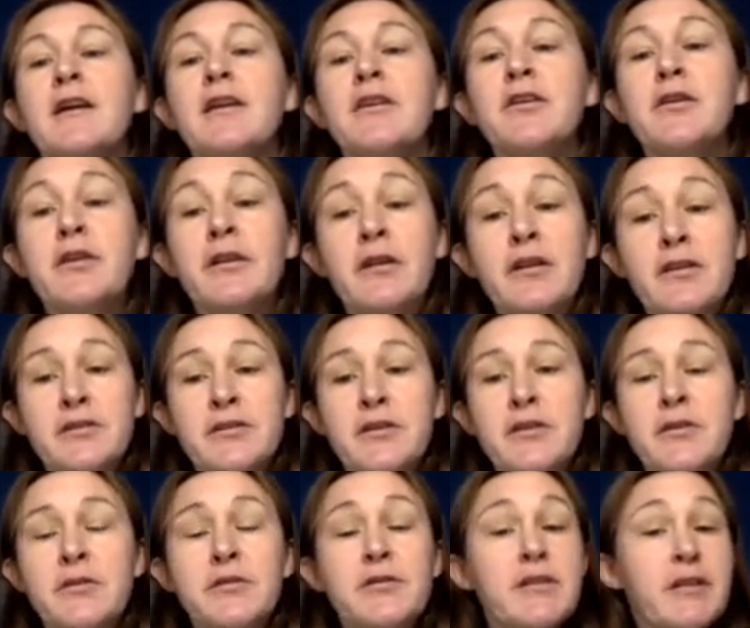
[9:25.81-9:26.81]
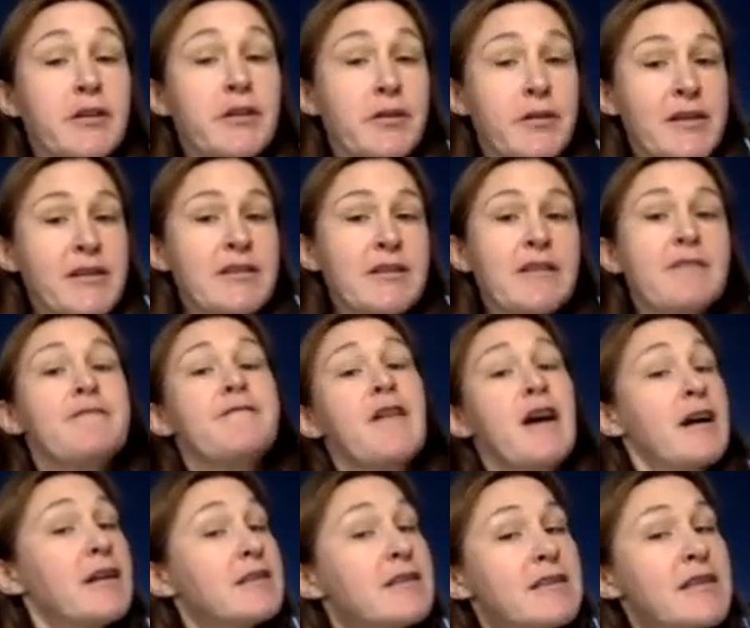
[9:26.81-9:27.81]
You can also decrease the
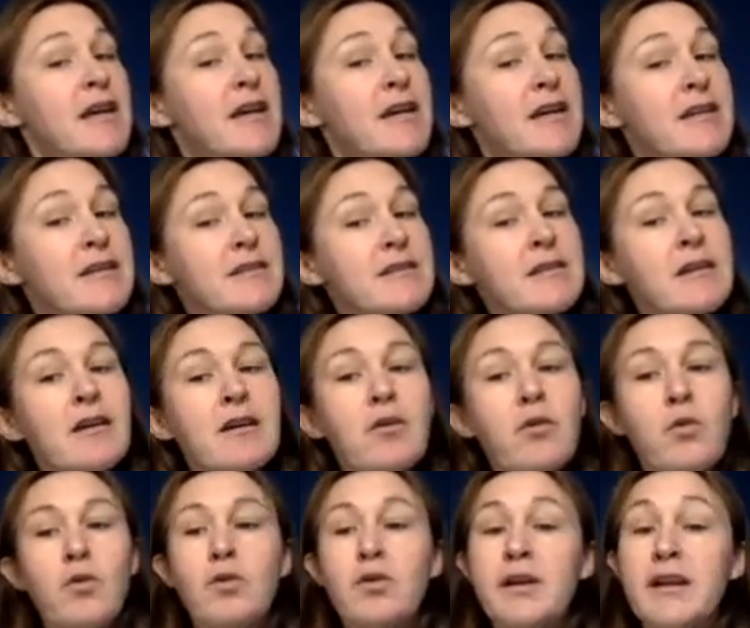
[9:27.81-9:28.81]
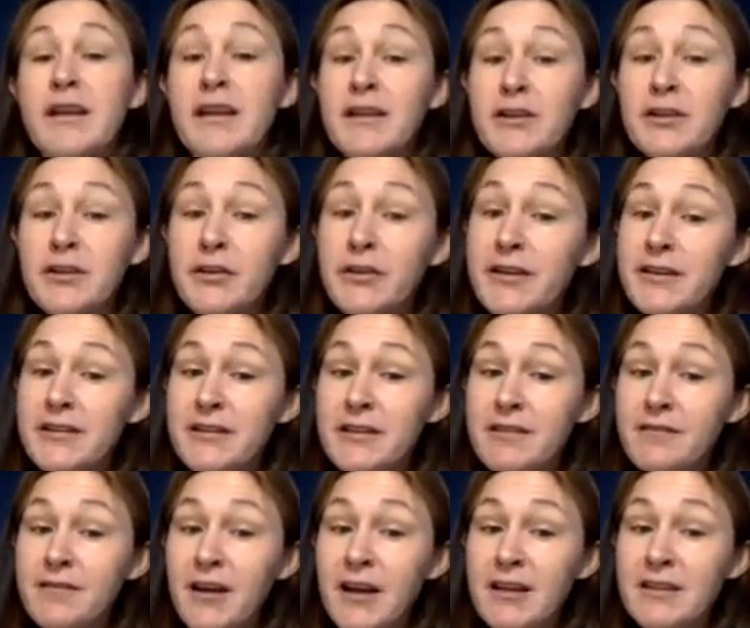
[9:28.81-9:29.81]
font size or increase the
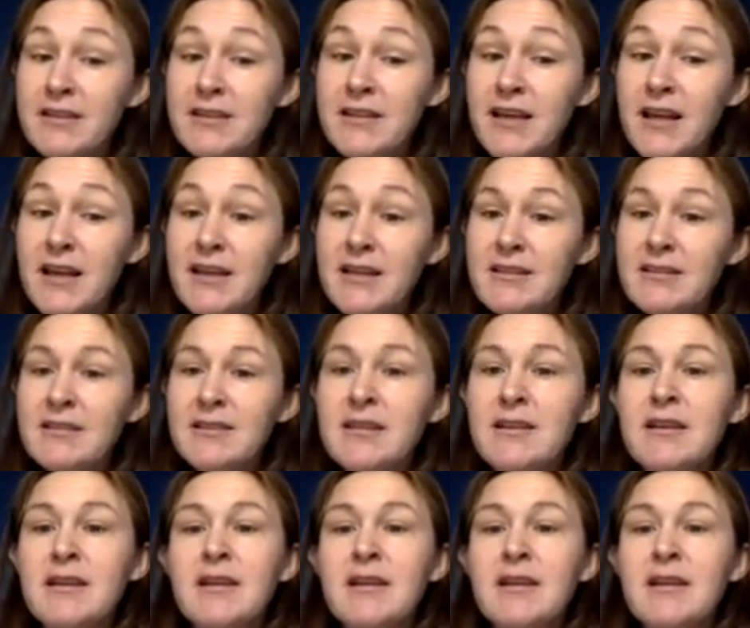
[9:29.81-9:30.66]
font size.